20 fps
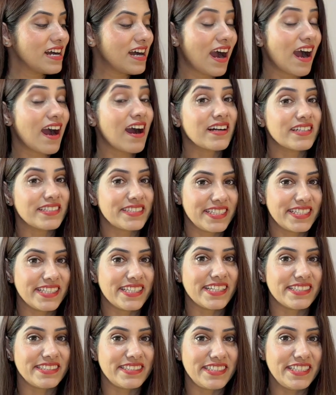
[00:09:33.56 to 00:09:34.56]
hardly
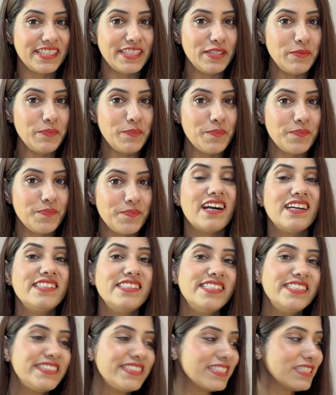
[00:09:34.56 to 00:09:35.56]
any, a
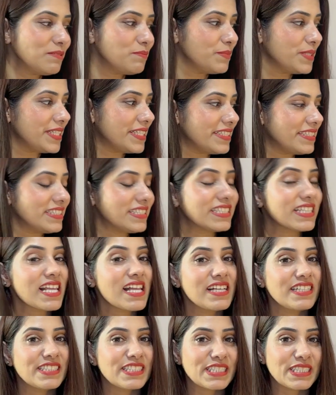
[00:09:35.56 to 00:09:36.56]
little means
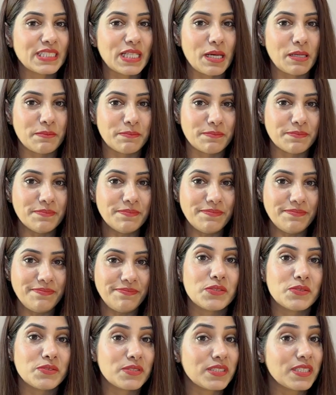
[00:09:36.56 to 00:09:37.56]
some.
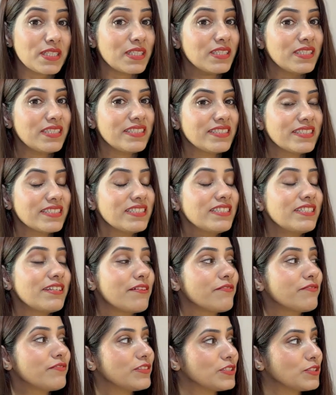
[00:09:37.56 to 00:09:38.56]
The little
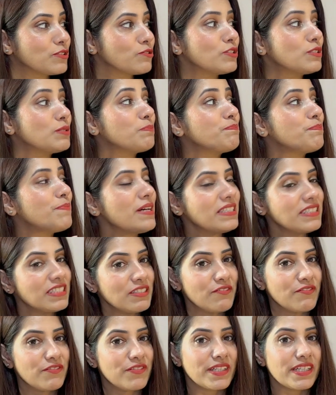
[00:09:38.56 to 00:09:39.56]
refers to
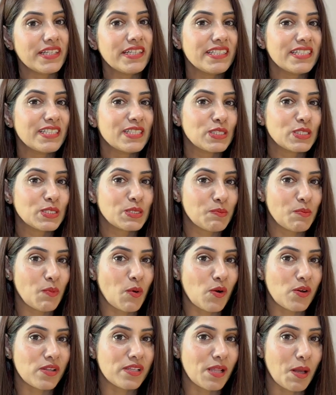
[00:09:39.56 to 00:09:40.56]
specific
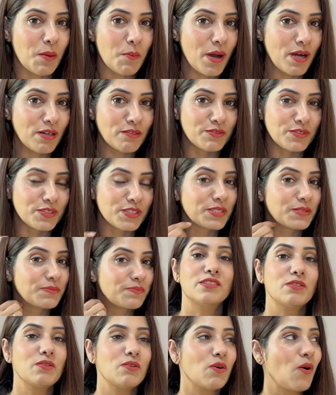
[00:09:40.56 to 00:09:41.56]
small amount.
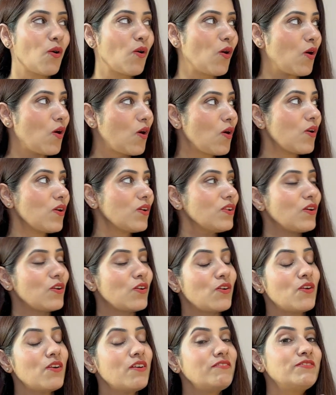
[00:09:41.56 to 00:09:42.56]
So all
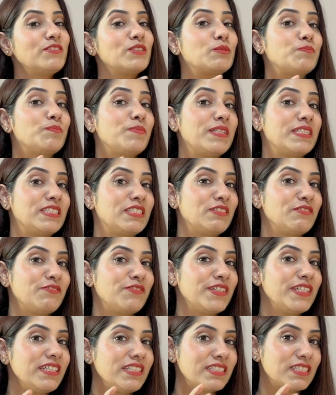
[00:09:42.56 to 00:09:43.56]
of
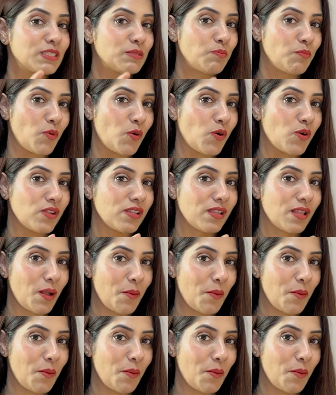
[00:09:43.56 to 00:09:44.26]
specific small